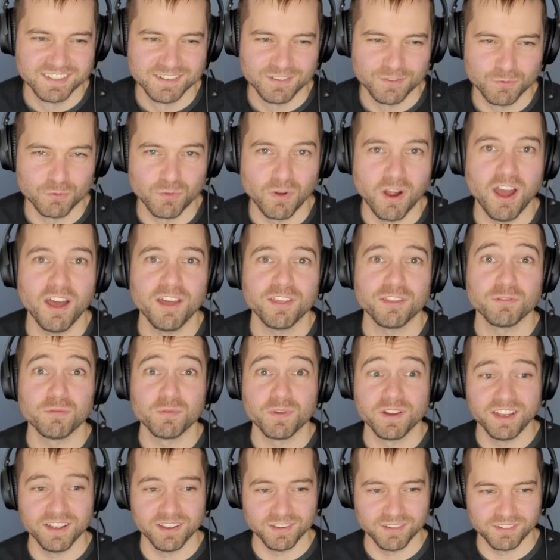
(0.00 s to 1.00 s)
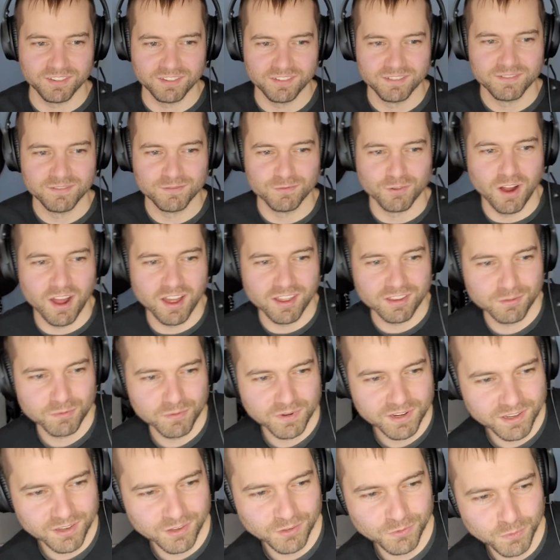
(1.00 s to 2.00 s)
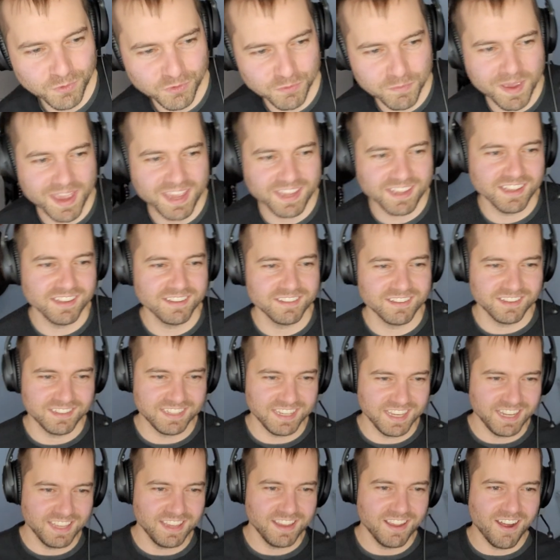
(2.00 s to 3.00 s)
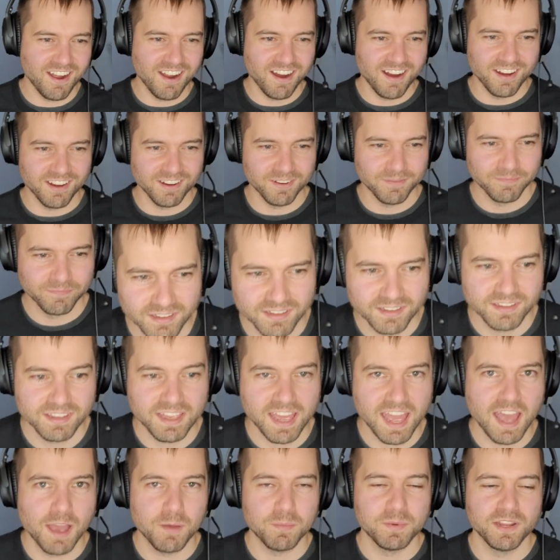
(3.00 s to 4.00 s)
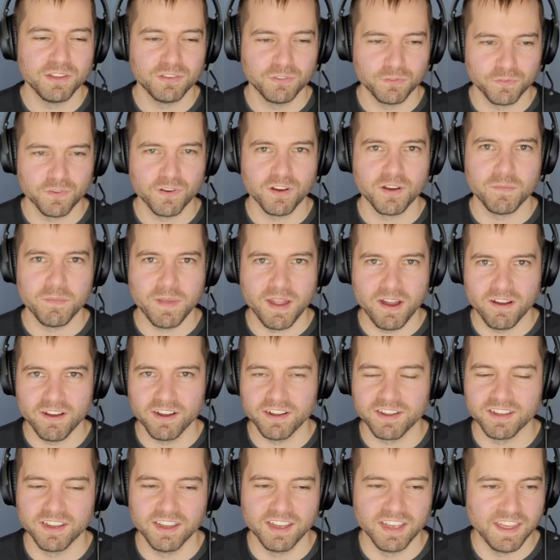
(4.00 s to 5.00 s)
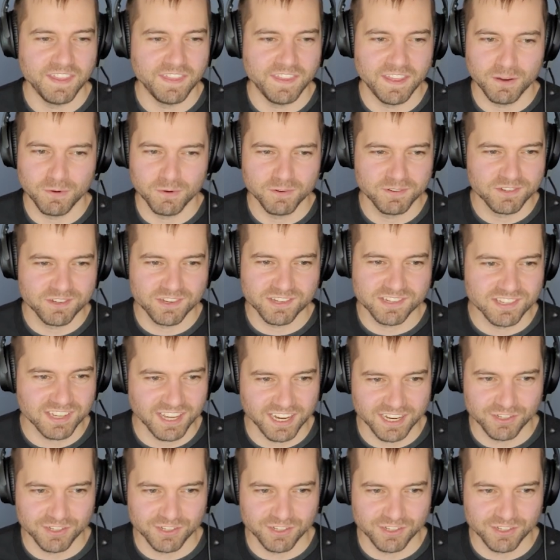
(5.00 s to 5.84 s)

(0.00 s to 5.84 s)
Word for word: Raw Thrills. Raw Thrills was making the D D R cabinets for America, and they were just like